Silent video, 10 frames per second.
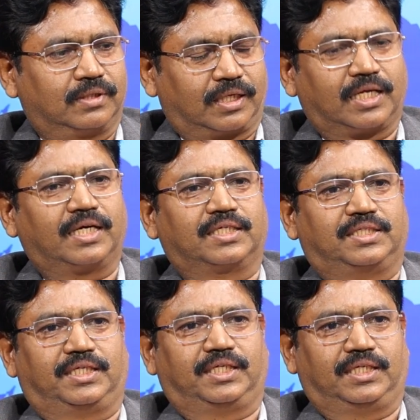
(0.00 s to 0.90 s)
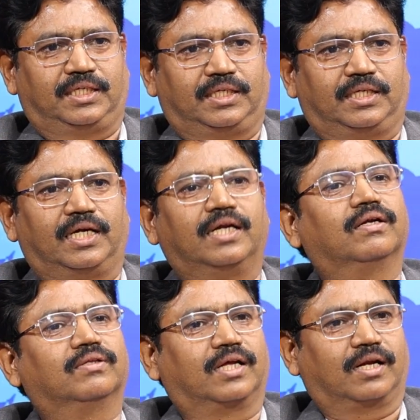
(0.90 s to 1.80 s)
authenticity, and
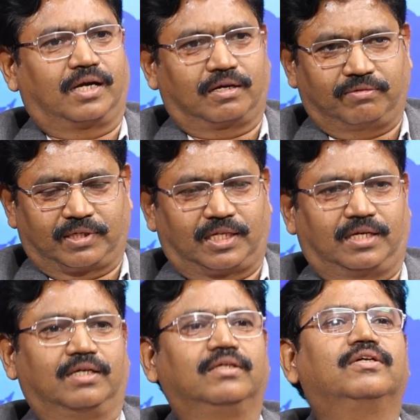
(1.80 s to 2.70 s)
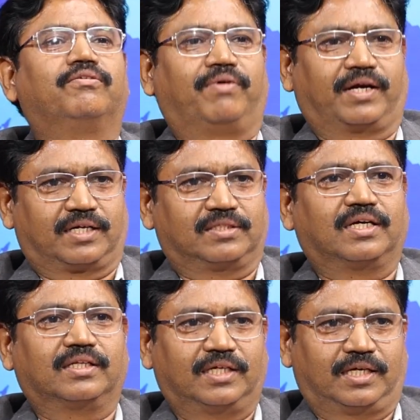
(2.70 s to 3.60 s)
there are a lot of other factors
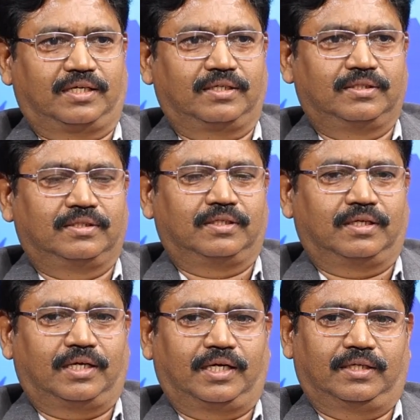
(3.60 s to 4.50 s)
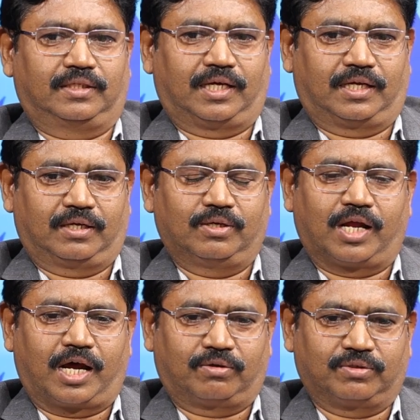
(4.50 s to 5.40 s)
are there. And then you'll
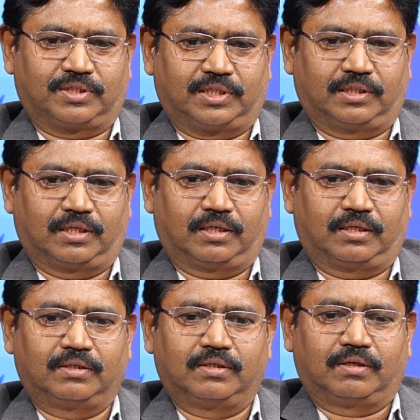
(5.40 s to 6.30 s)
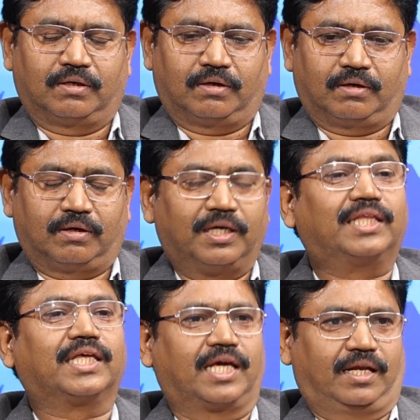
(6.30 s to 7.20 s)
have to see the
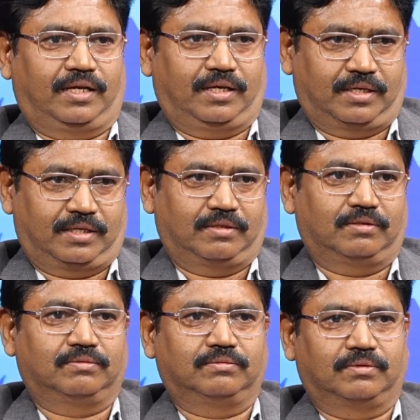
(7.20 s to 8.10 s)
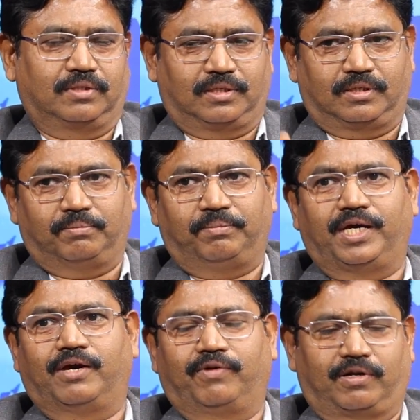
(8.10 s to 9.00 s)
ethical
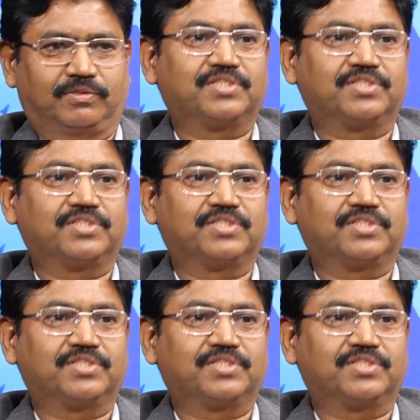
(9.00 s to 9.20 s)
behavior of the